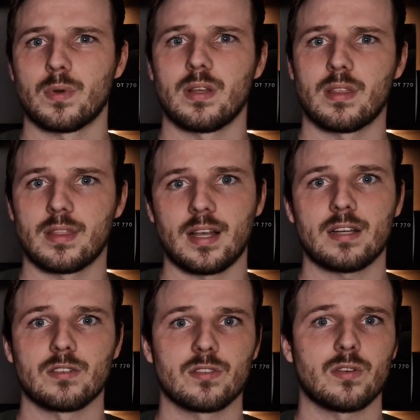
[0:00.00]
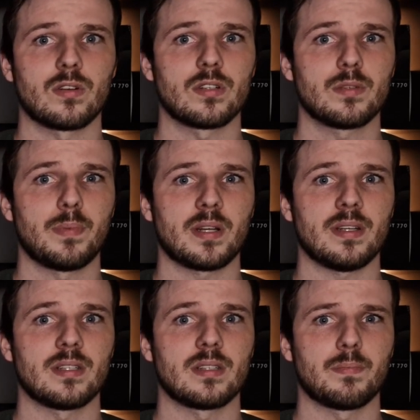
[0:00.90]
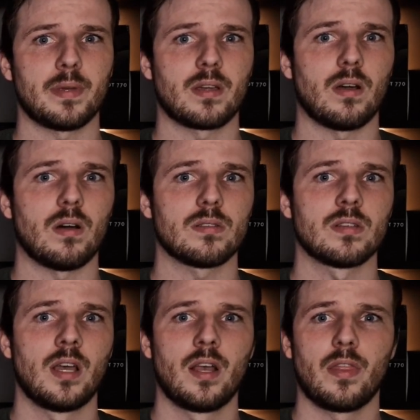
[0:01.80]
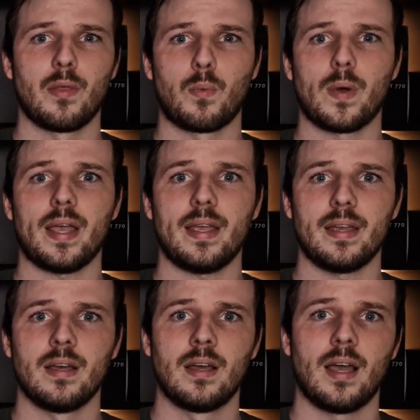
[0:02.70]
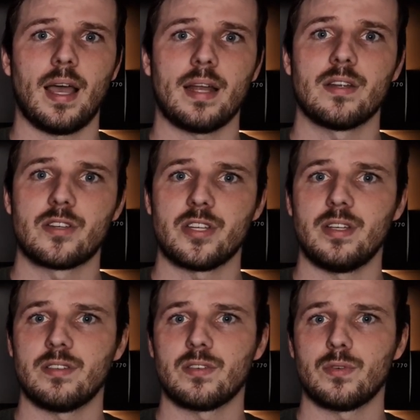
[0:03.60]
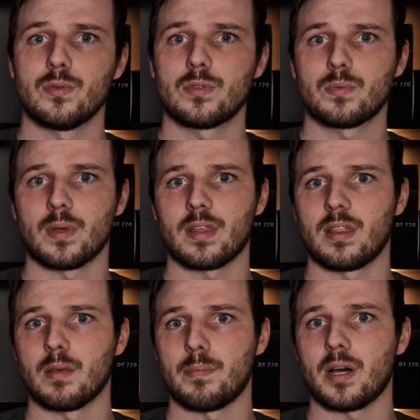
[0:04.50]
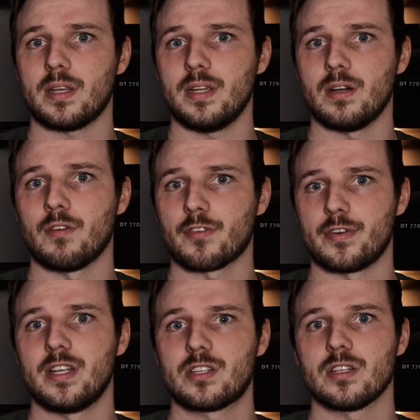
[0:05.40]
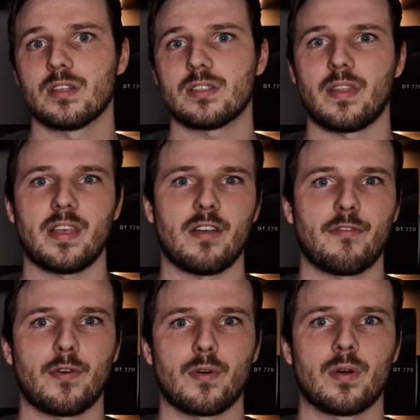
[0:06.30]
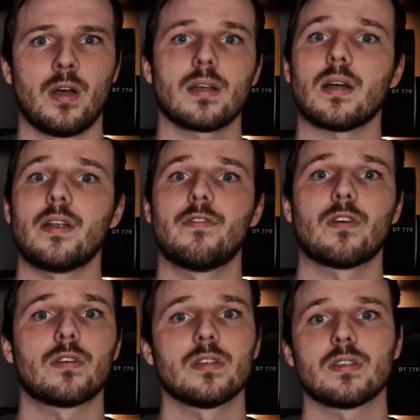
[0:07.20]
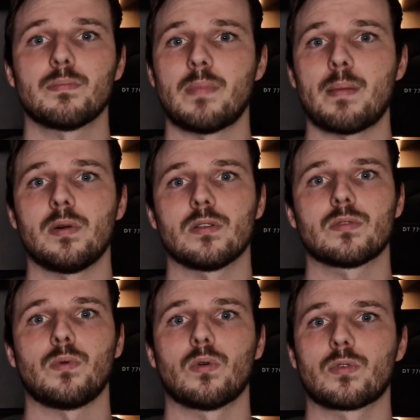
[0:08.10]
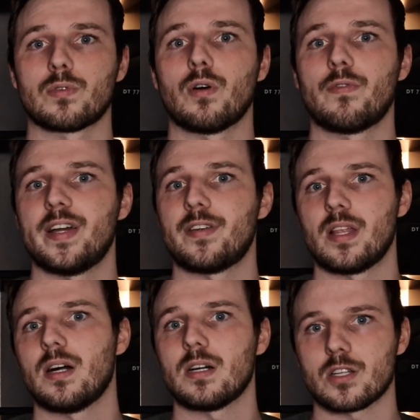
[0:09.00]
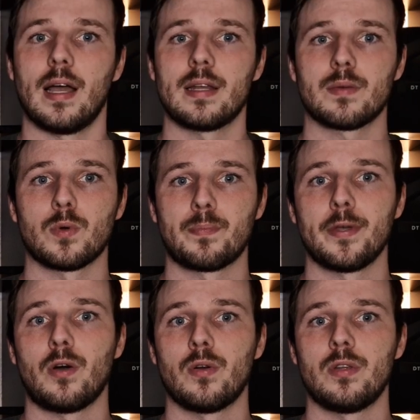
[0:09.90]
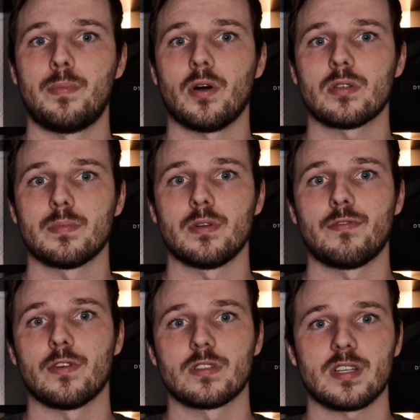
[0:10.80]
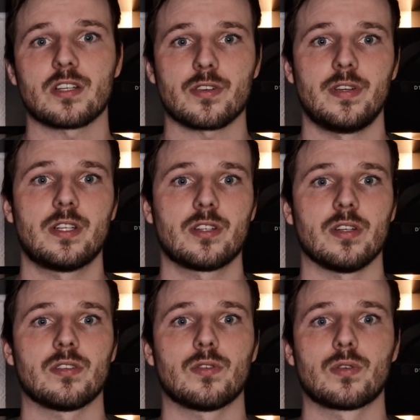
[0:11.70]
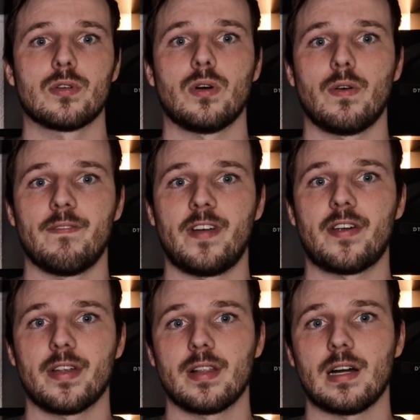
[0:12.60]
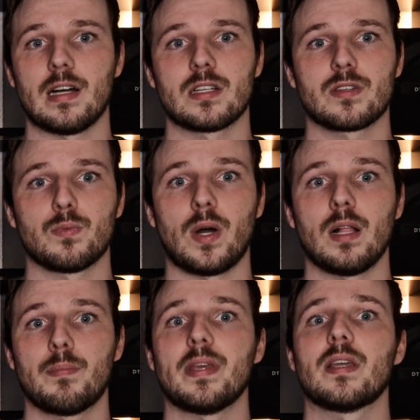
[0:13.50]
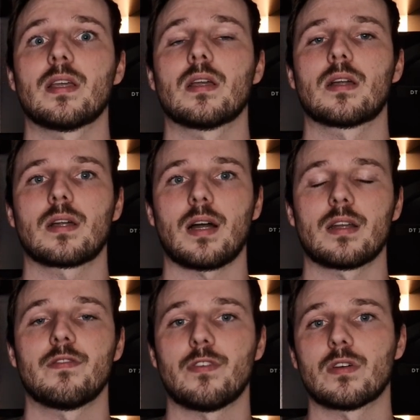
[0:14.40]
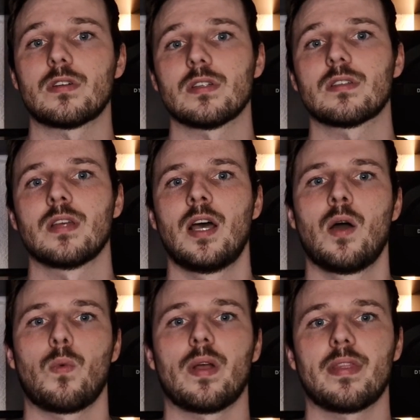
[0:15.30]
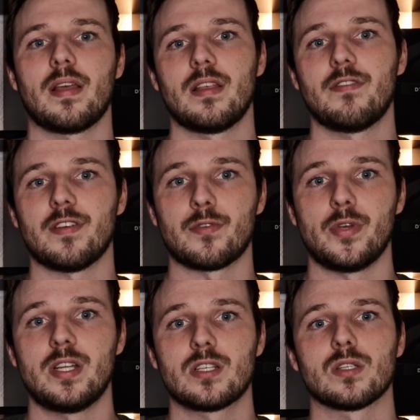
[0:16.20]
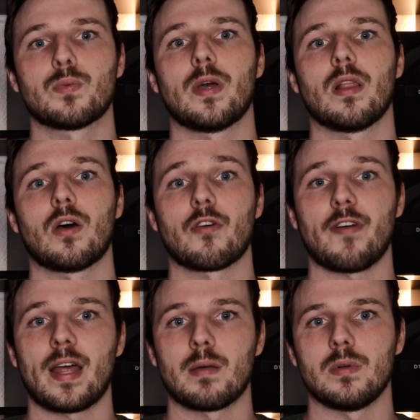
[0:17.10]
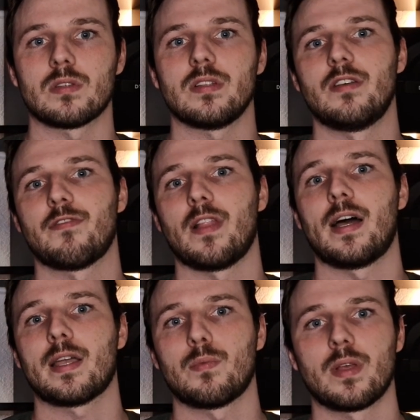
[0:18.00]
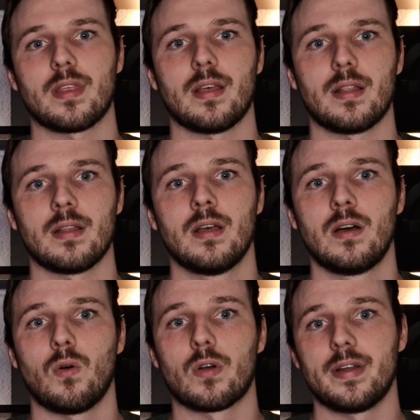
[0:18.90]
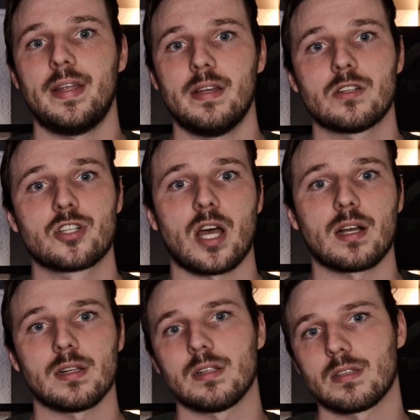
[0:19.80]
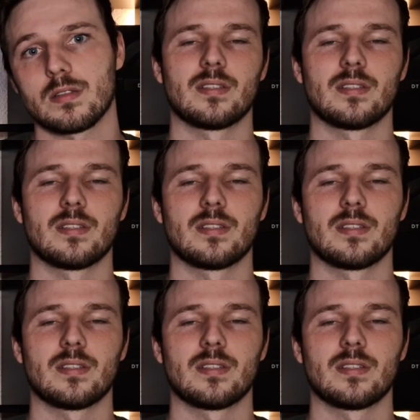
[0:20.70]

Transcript: with dinosaurs, but it's because the way energy is used within the body of creatures and therefore carnivorous mammals won't grow very large. And it would be only possible for such creatures to grow very large while being carnivorous when they live in regions where a lot of animals live, like within or near jungles.